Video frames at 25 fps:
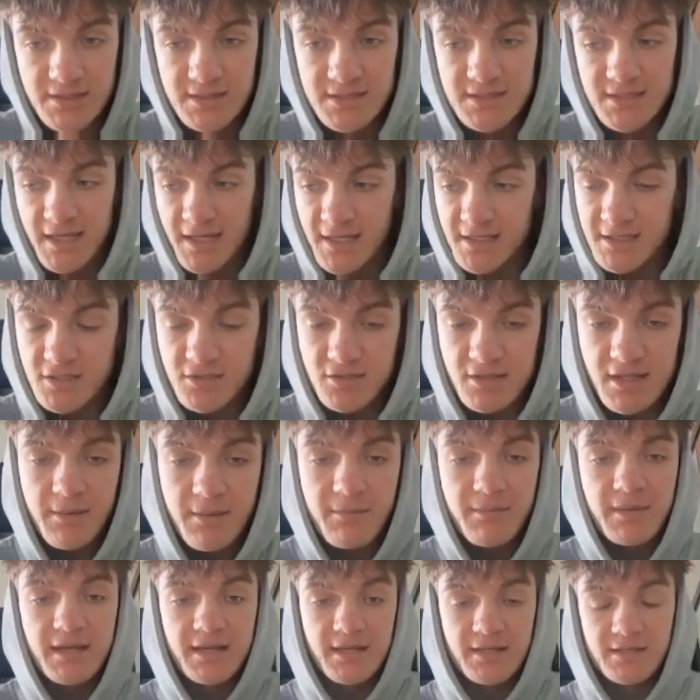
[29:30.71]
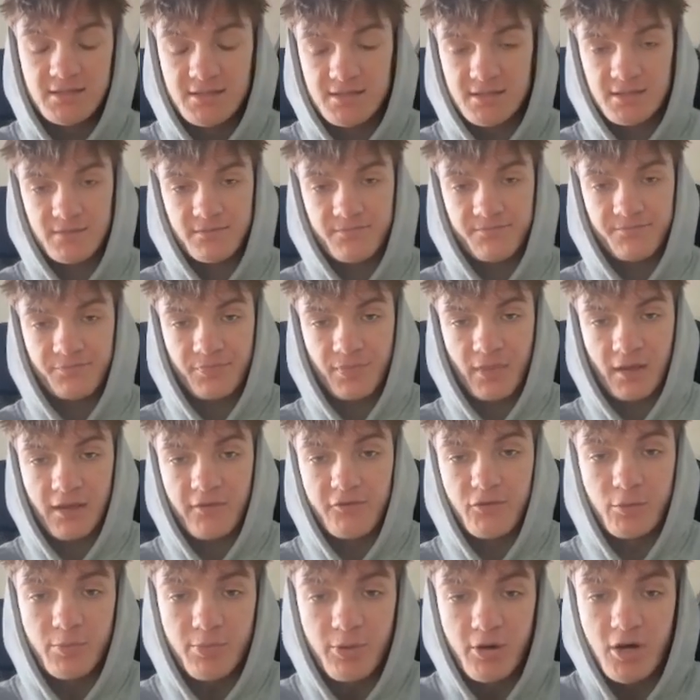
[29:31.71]
So that means
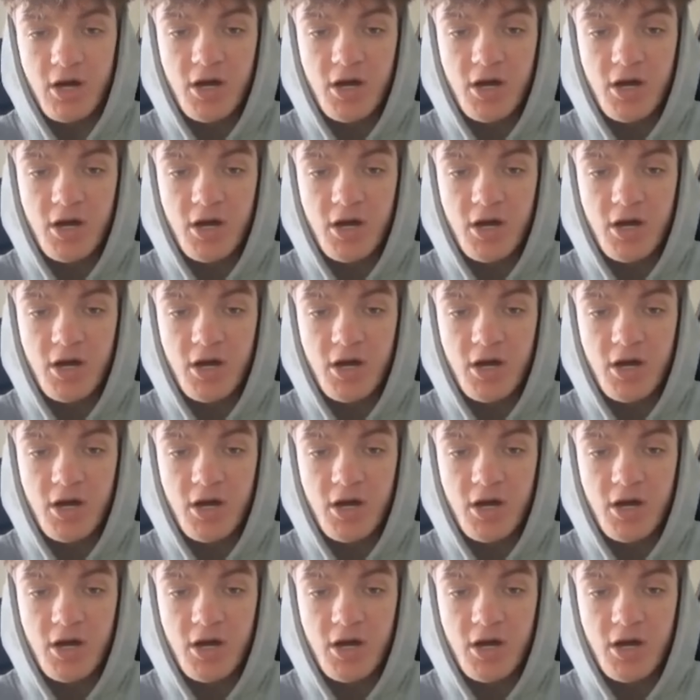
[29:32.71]
if you put